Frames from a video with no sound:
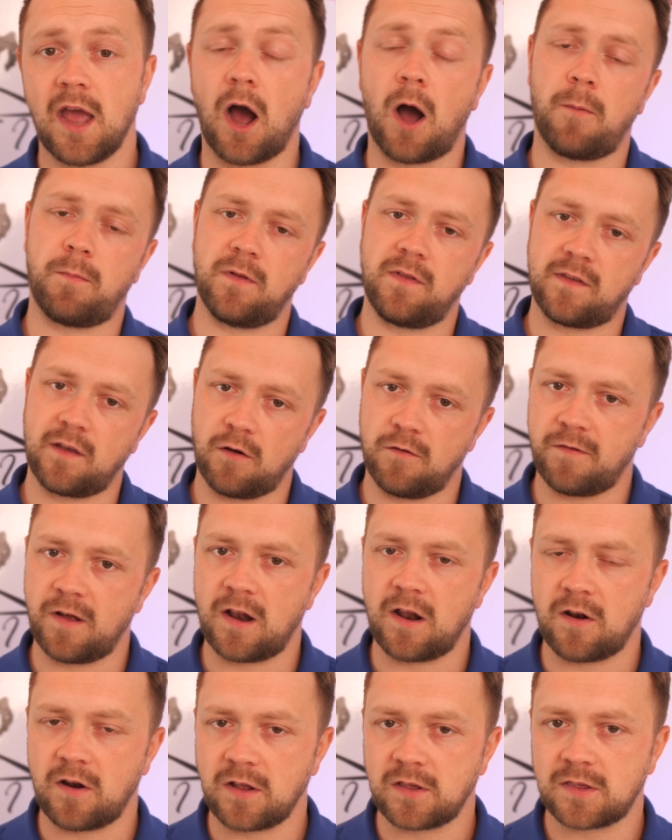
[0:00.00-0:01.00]
up until
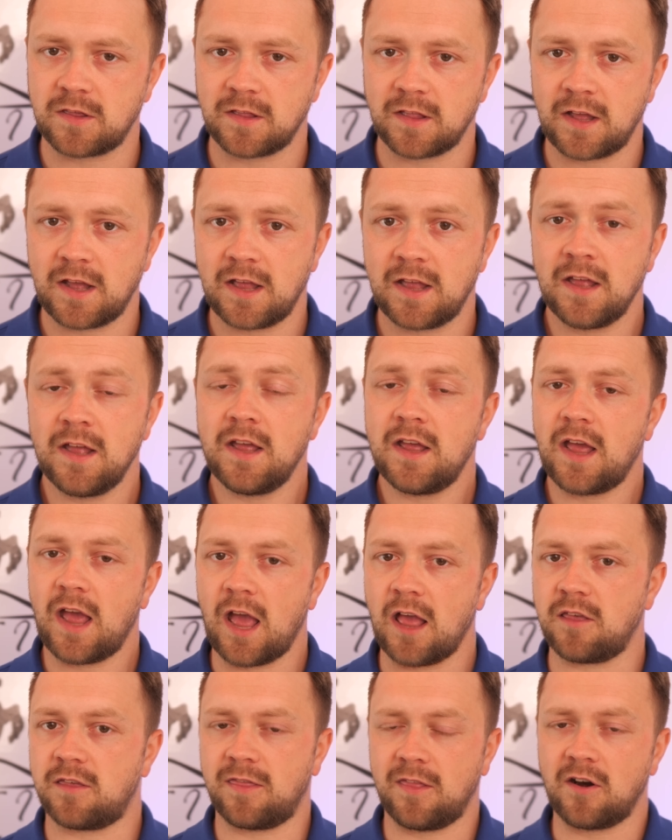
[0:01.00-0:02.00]
very recently
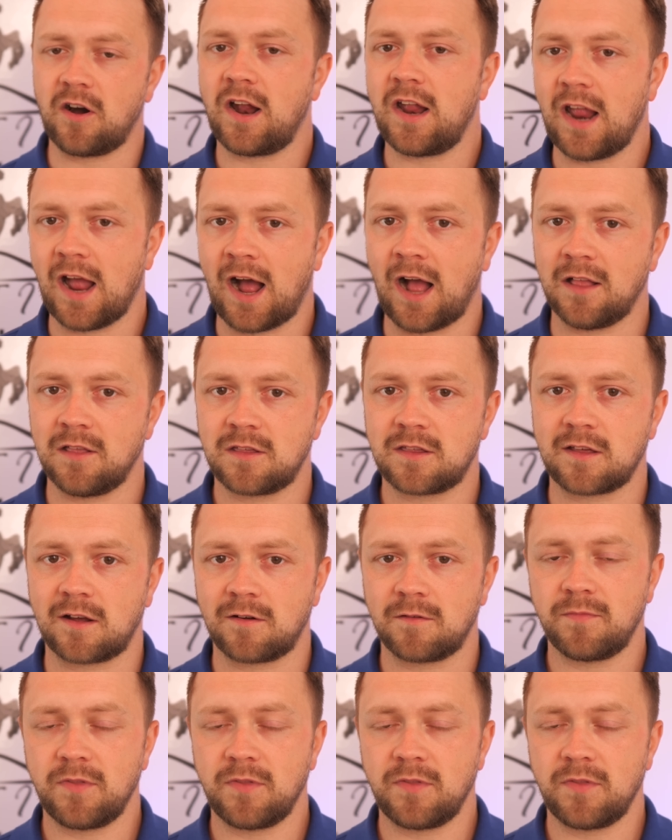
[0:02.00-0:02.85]
is the right answer.